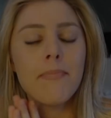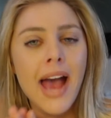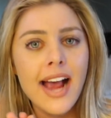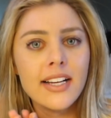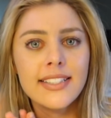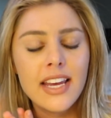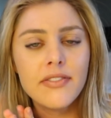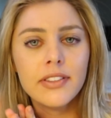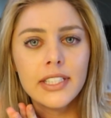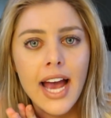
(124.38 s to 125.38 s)
back
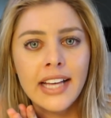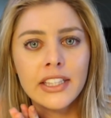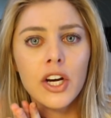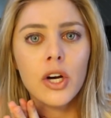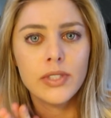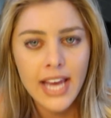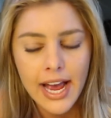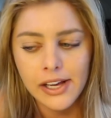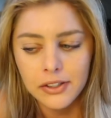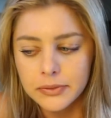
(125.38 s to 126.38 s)
safely at the
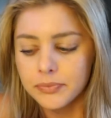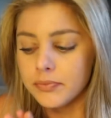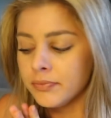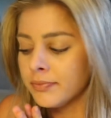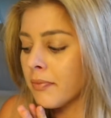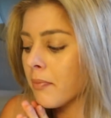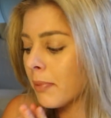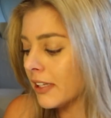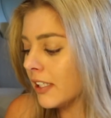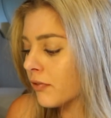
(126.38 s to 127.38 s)
hotel,
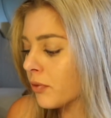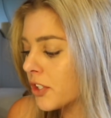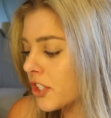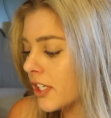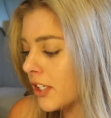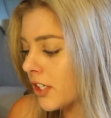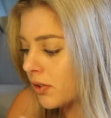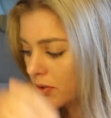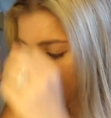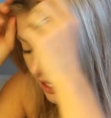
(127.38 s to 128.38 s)
but the unfortunate
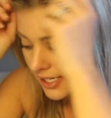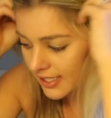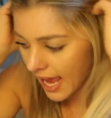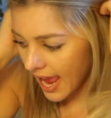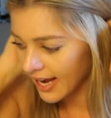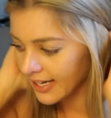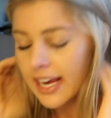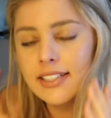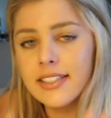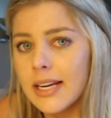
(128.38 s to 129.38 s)
news is that
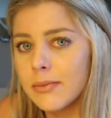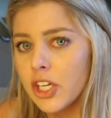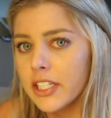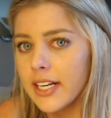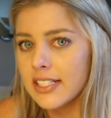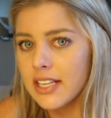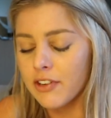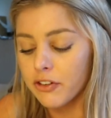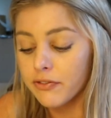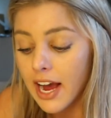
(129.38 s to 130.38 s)
Nick's game started at
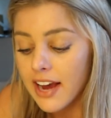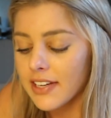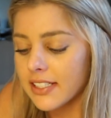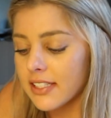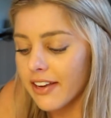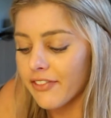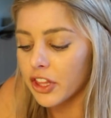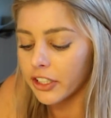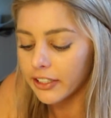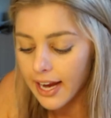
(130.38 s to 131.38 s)
7:05. It's
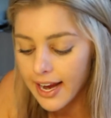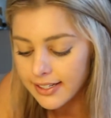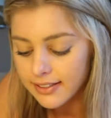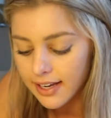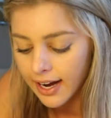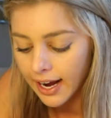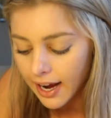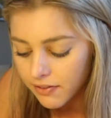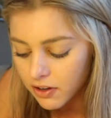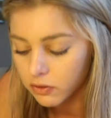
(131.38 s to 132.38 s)
7:38, and I
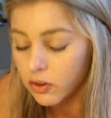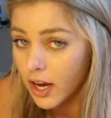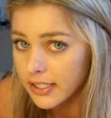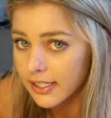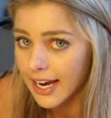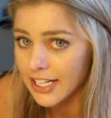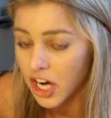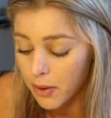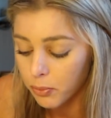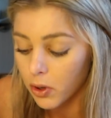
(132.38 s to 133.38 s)
have a lot to
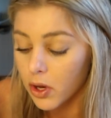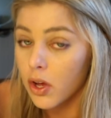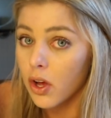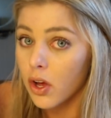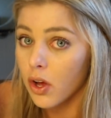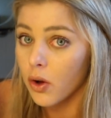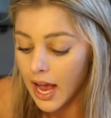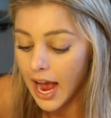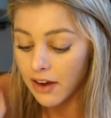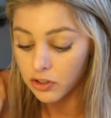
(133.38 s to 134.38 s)
catch up.
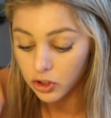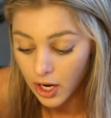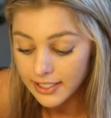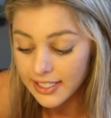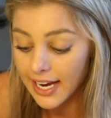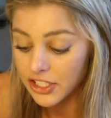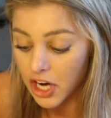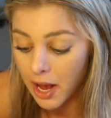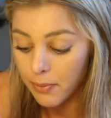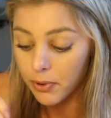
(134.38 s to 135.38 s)
I have a lot to catch
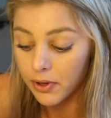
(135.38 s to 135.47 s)
up